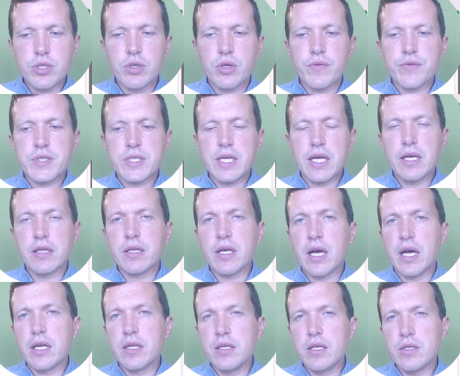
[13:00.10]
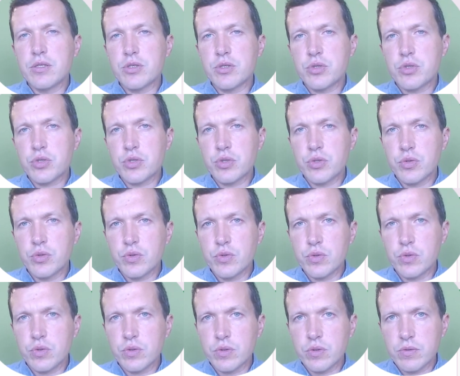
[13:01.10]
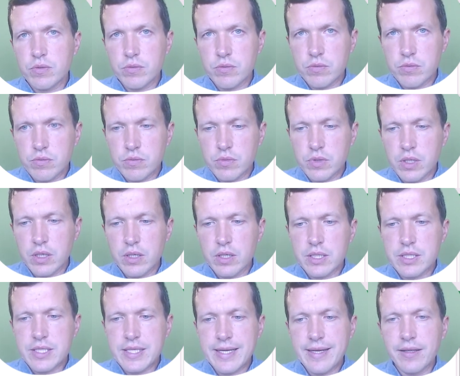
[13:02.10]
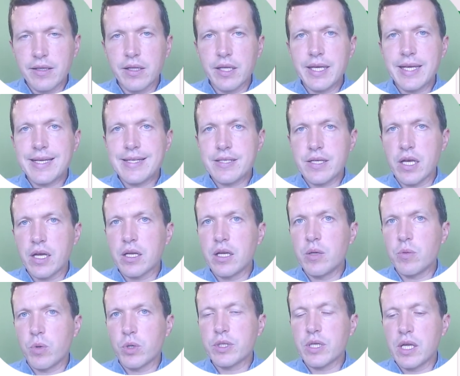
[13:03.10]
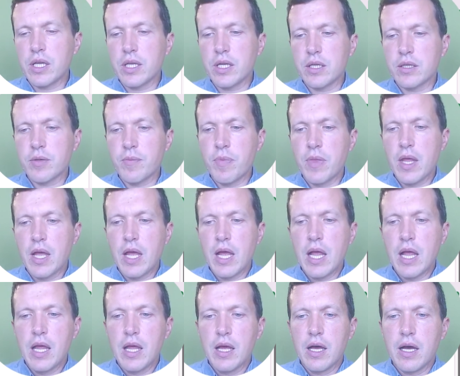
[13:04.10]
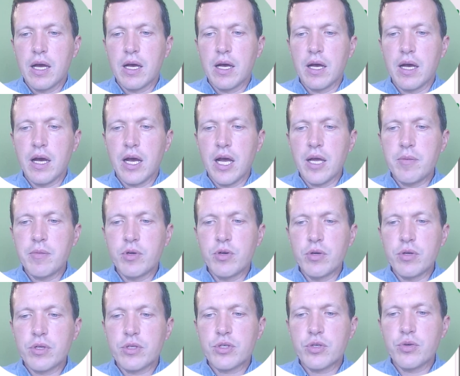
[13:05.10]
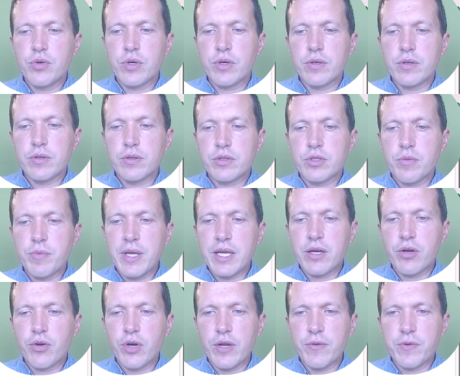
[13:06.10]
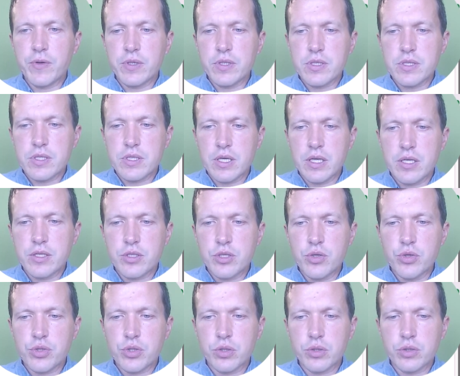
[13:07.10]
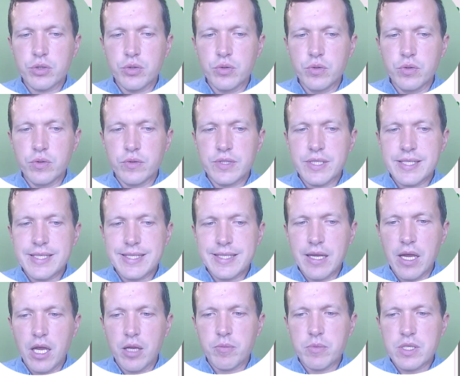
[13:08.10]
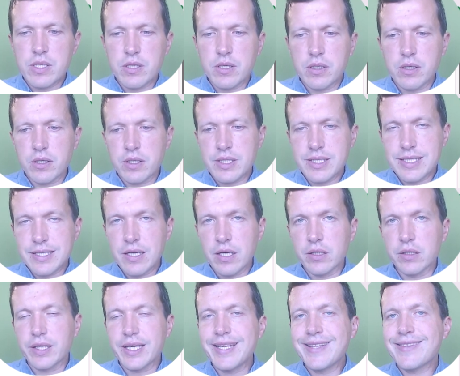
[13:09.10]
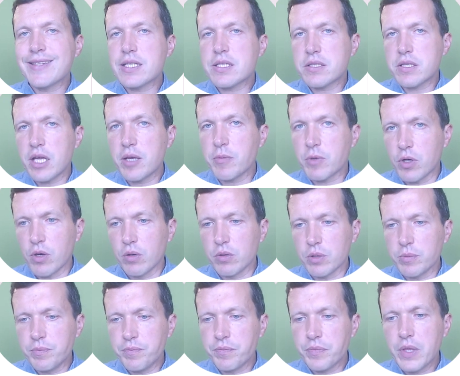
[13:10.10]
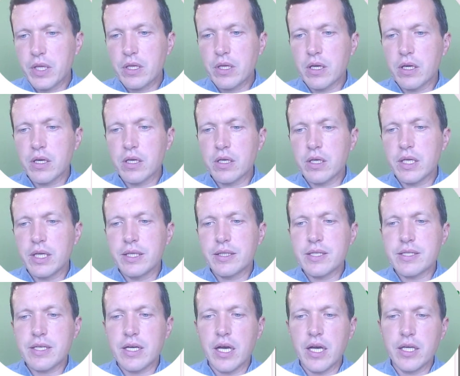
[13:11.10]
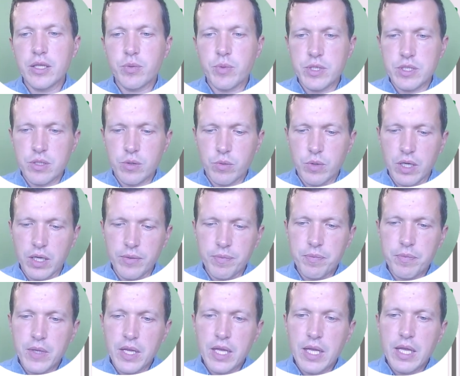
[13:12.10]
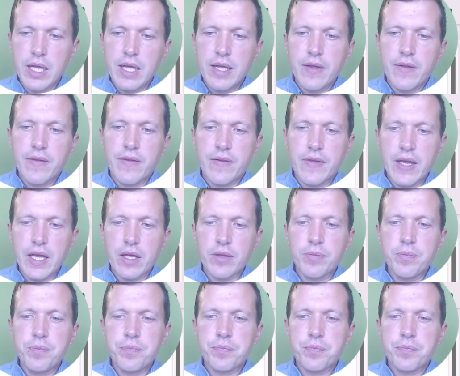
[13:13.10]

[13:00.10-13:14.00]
offset I need to tell exactly what I need. I'm going to make a reference, as usual, to the same cell in the same column. It is I21. Then